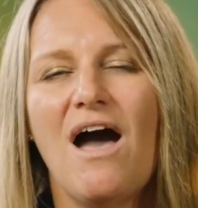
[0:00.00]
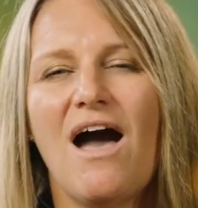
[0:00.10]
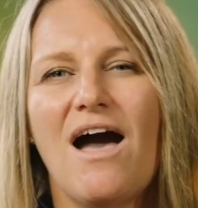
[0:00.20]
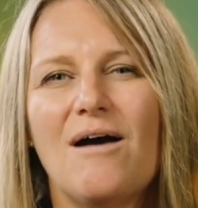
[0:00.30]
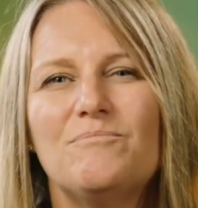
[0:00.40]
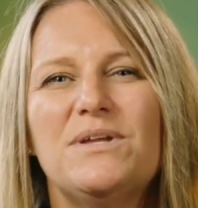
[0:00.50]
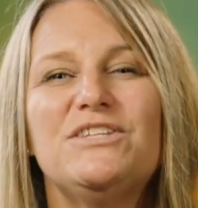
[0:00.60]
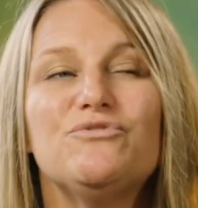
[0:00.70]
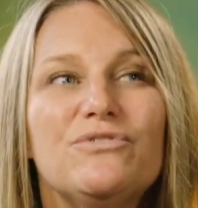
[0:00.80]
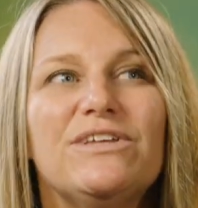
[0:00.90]
But
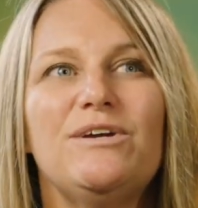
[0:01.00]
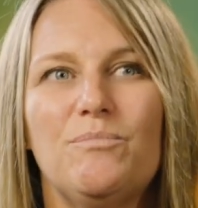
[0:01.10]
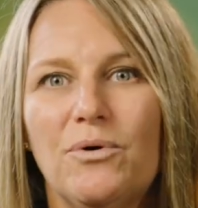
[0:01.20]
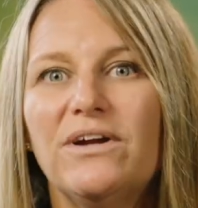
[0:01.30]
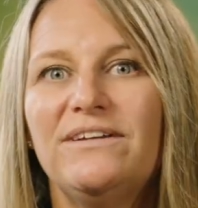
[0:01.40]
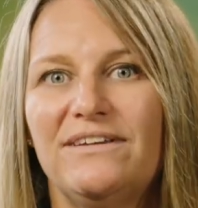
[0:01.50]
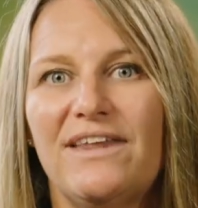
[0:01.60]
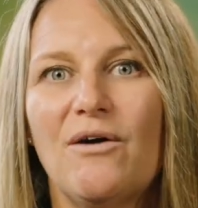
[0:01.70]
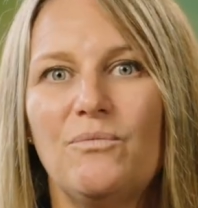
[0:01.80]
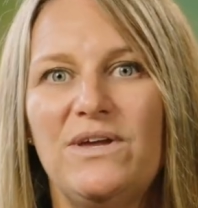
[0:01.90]
it's really important
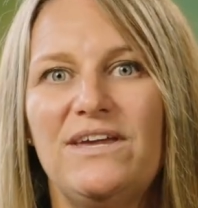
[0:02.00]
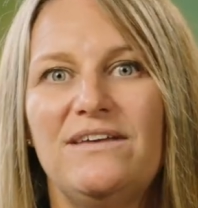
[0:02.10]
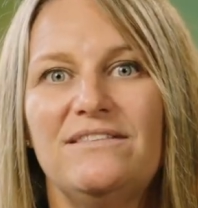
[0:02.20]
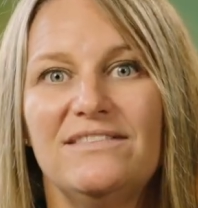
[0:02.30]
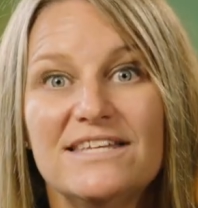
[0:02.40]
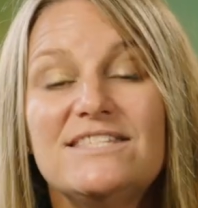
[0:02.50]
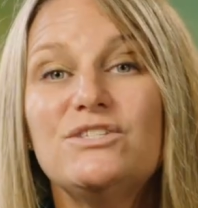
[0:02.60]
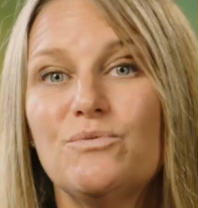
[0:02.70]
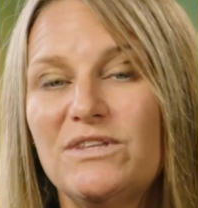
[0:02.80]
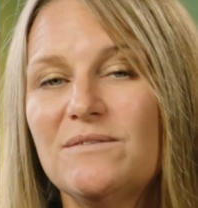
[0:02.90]
that we listen
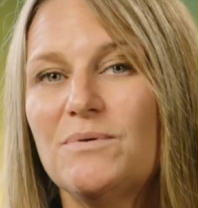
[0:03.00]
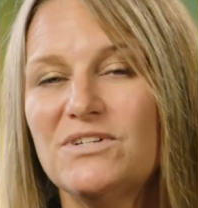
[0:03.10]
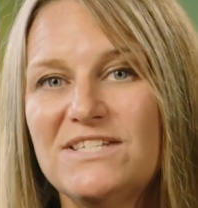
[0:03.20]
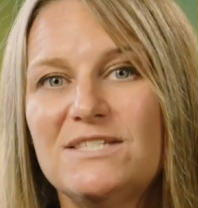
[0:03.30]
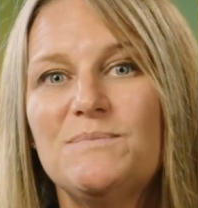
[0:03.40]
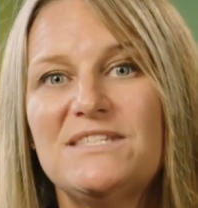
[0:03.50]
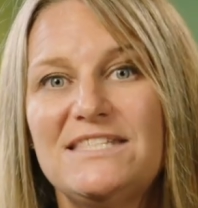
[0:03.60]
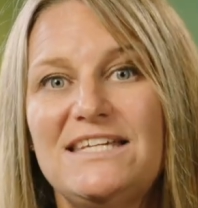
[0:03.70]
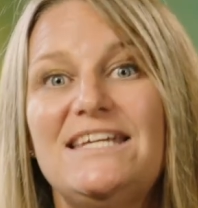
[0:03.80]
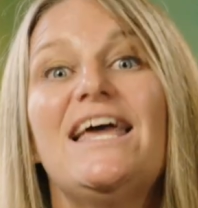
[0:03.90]
to what the participants
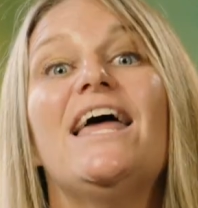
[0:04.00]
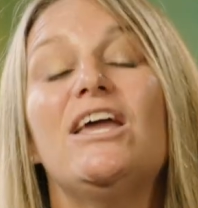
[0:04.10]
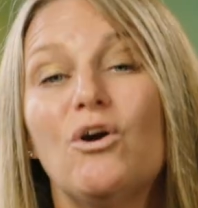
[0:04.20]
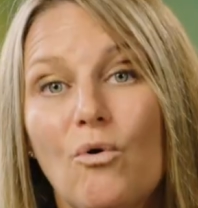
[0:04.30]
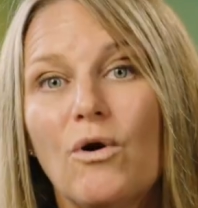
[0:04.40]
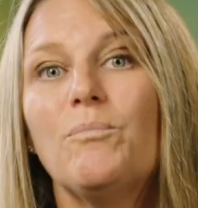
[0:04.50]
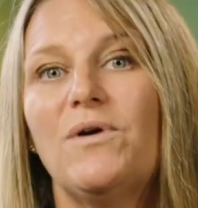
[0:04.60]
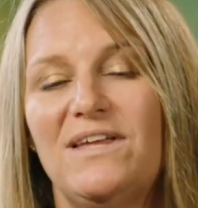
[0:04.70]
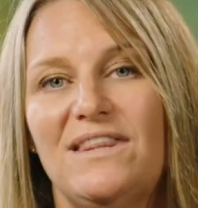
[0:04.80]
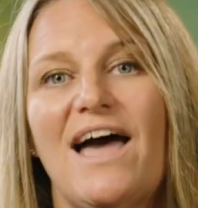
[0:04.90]
need and
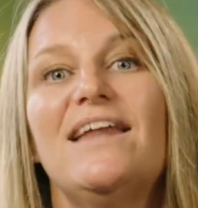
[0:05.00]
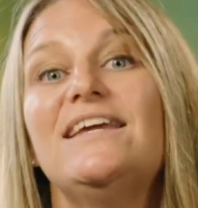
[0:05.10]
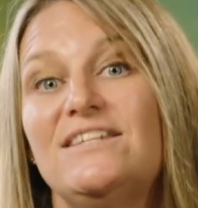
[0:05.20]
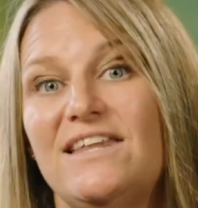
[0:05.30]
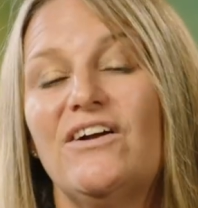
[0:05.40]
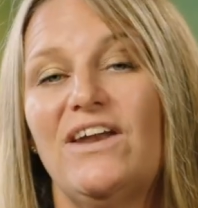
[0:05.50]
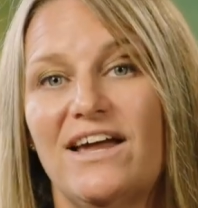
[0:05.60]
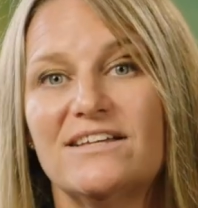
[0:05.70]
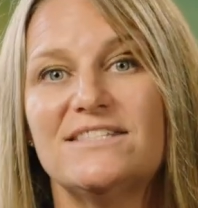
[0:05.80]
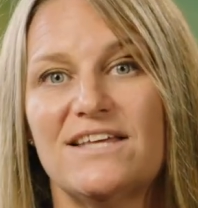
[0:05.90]
incorporate that in their
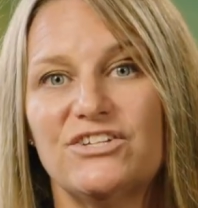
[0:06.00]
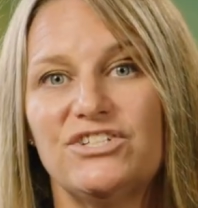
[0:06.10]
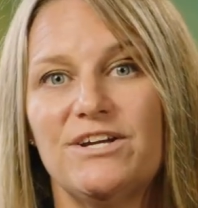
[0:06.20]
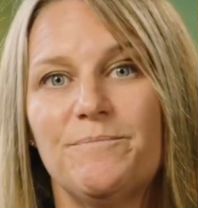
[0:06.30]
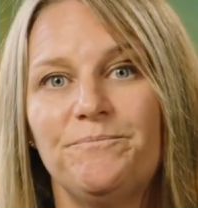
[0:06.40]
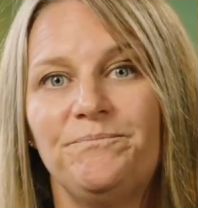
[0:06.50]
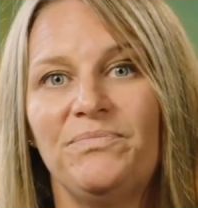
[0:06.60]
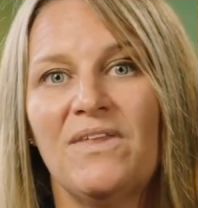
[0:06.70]
next session.